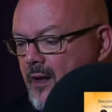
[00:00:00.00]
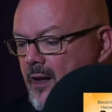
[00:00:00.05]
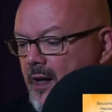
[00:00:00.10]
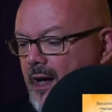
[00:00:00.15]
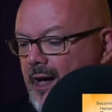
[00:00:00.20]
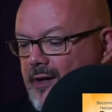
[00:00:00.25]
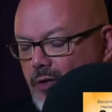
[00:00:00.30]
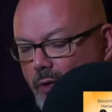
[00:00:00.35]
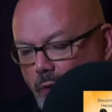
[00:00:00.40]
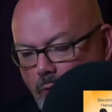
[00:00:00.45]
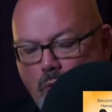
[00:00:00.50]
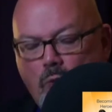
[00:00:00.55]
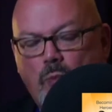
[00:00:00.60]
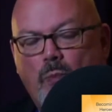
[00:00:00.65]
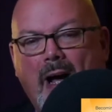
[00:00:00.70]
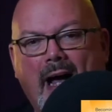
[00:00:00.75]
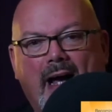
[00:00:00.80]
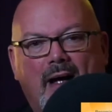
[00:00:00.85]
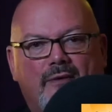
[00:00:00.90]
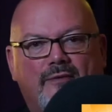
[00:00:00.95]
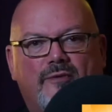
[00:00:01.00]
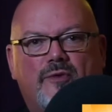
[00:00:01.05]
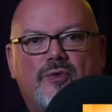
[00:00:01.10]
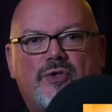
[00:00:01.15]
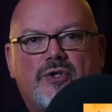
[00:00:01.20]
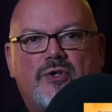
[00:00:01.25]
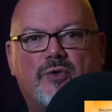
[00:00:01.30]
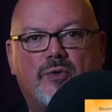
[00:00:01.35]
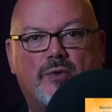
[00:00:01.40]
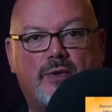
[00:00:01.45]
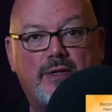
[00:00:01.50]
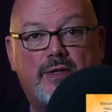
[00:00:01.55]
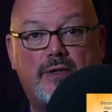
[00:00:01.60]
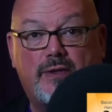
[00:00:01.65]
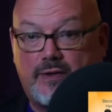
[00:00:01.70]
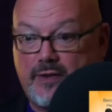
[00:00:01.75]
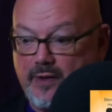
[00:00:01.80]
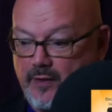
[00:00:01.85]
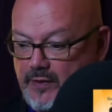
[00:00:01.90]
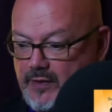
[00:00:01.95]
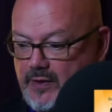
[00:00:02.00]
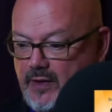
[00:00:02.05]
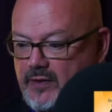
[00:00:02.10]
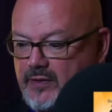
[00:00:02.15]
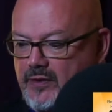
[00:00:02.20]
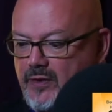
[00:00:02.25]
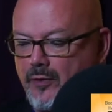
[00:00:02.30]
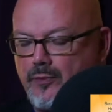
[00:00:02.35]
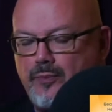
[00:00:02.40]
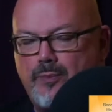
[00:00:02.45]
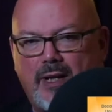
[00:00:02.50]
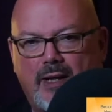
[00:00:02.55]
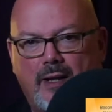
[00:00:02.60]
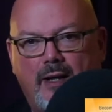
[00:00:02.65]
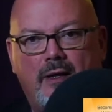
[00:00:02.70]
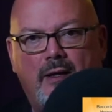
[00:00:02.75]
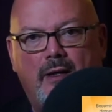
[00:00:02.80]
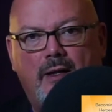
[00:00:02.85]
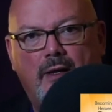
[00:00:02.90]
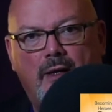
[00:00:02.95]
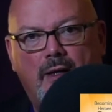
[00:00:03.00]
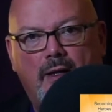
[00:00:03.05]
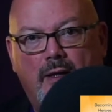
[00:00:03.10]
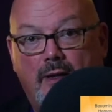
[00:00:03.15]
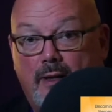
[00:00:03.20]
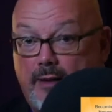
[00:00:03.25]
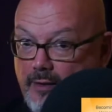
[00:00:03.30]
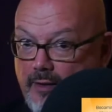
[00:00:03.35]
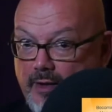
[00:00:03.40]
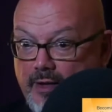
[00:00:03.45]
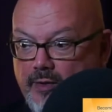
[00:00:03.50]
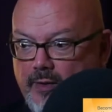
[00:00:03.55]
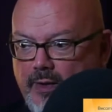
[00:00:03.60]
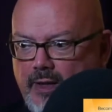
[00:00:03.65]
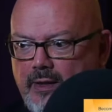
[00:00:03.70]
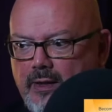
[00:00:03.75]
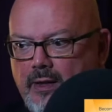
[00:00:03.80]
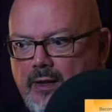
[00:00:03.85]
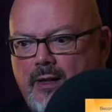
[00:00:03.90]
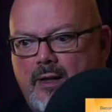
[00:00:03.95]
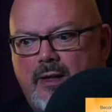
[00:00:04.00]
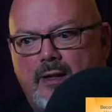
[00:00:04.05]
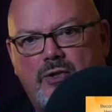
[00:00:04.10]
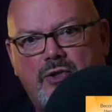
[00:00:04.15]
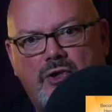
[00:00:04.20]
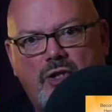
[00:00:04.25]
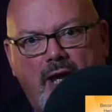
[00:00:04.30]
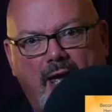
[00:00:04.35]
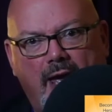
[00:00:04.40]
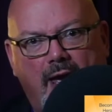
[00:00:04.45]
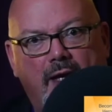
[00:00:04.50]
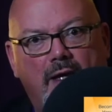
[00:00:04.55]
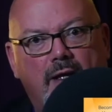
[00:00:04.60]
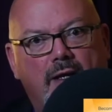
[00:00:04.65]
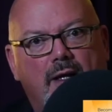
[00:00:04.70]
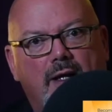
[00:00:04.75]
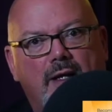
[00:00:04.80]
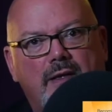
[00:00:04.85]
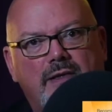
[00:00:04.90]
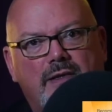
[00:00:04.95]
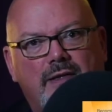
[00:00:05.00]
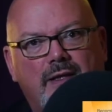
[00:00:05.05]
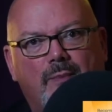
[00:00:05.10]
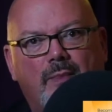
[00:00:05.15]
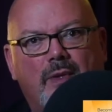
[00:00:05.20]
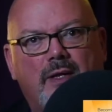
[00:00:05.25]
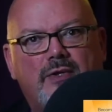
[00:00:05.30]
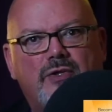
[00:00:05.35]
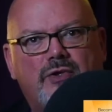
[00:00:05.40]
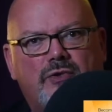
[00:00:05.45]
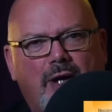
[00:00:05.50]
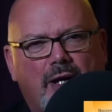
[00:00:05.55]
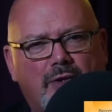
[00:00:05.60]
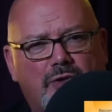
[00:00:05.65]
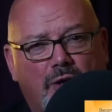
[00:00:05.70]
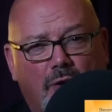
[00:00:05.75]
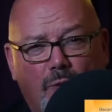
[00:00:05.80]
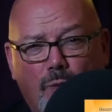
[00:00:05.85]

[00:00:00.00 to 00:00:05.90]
And all powerful stories, so says Don Miller, and I agree, share a similar structure.